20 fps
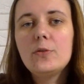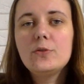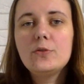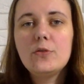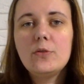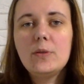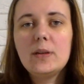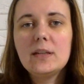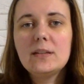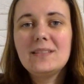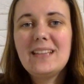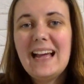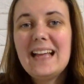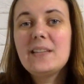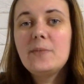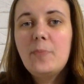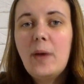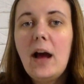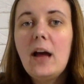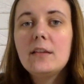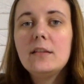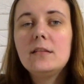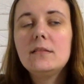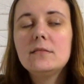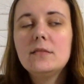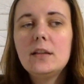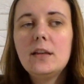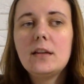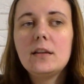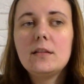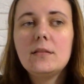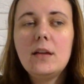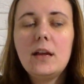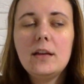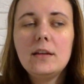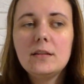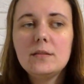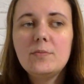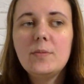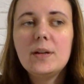during that panel. That
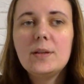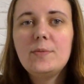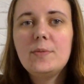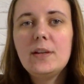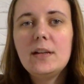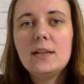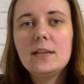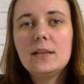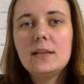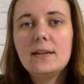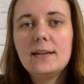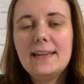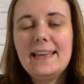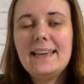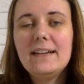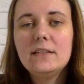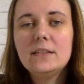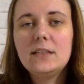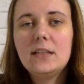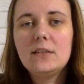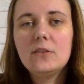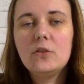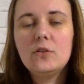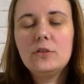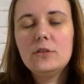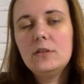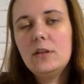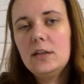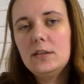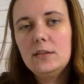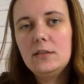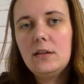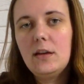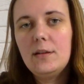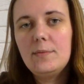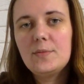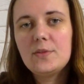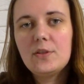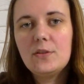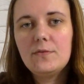it might be a little clearer than on other
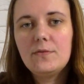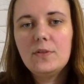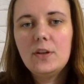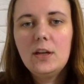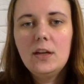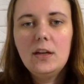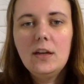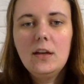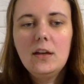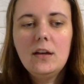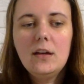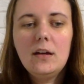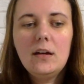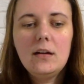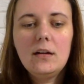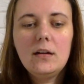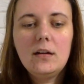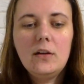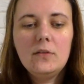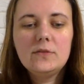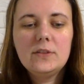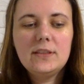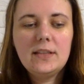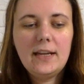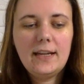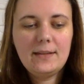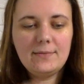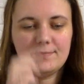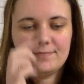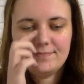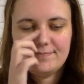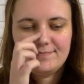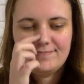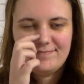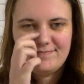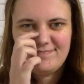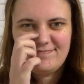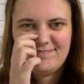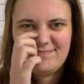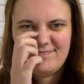times of the day.
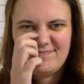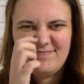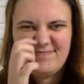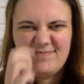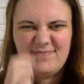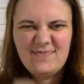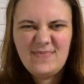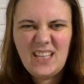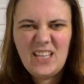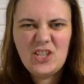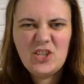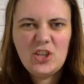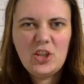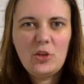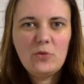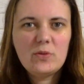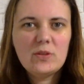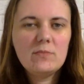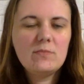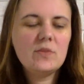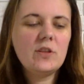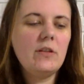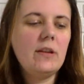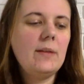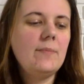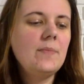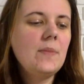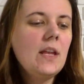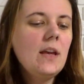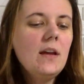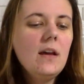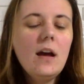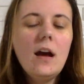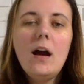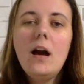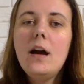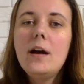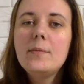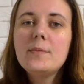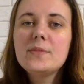Each nose, sorry.
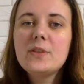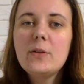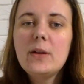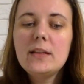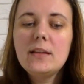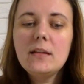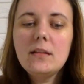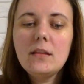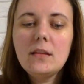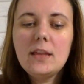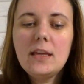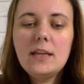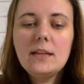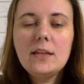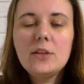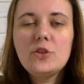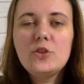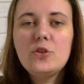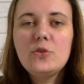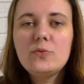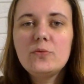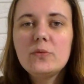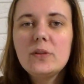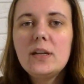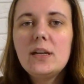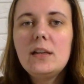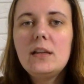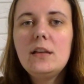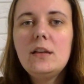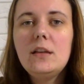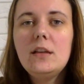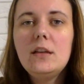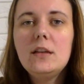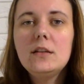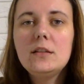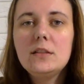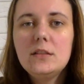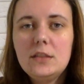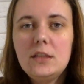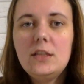So another thing that you
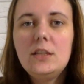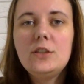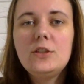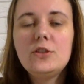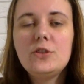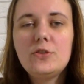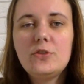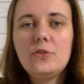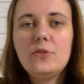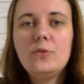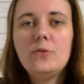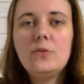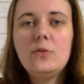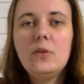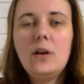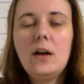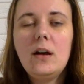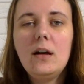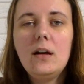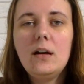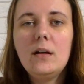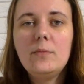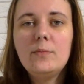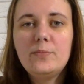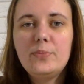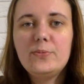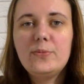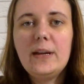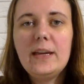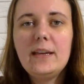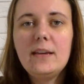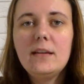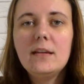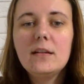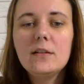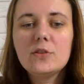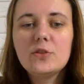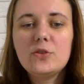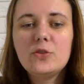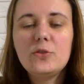really need to
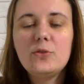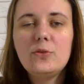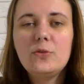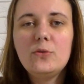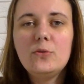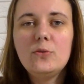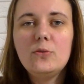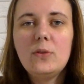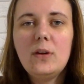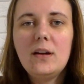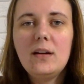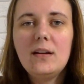bring to